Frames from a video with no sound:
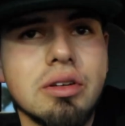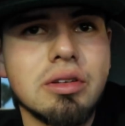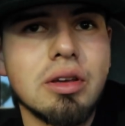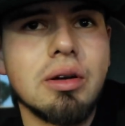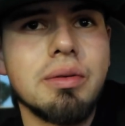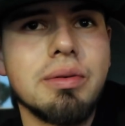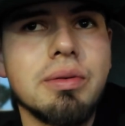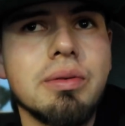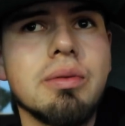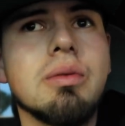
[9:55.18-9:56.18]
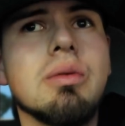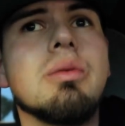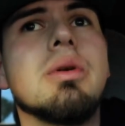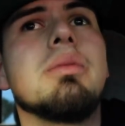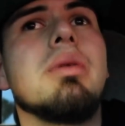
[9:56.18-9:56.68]
yourself
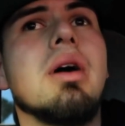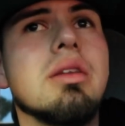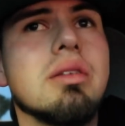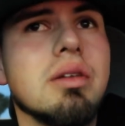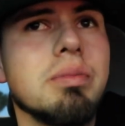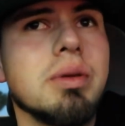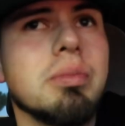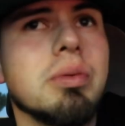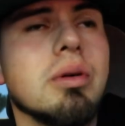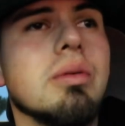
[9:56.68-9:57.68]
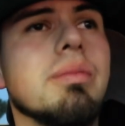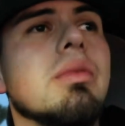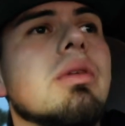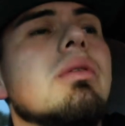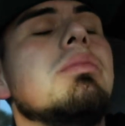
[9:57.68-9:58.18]
with positive people,
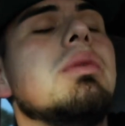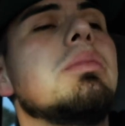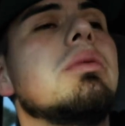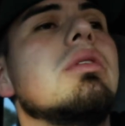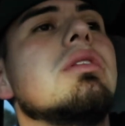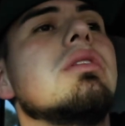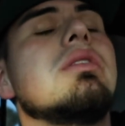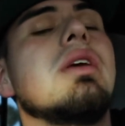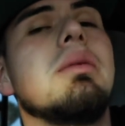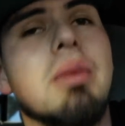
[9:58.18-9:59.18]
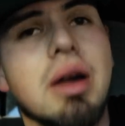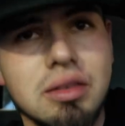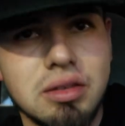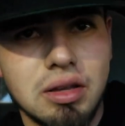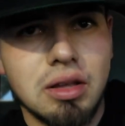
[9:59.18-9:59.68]
with people with the same
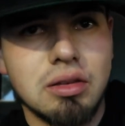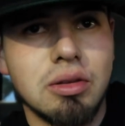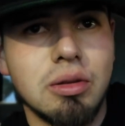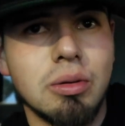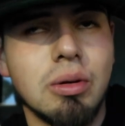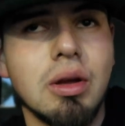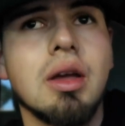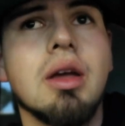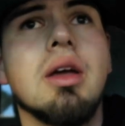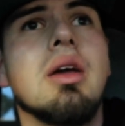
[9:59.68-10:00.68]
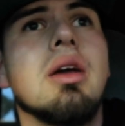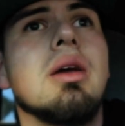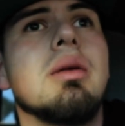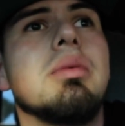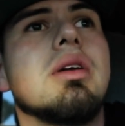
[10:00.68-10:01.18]
mindset as you,
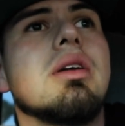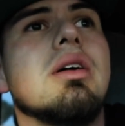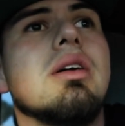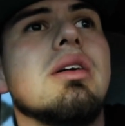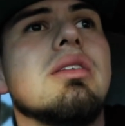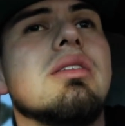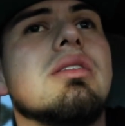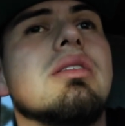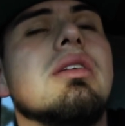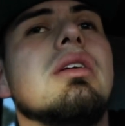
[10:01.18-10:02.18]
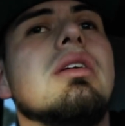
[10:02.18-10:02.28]
because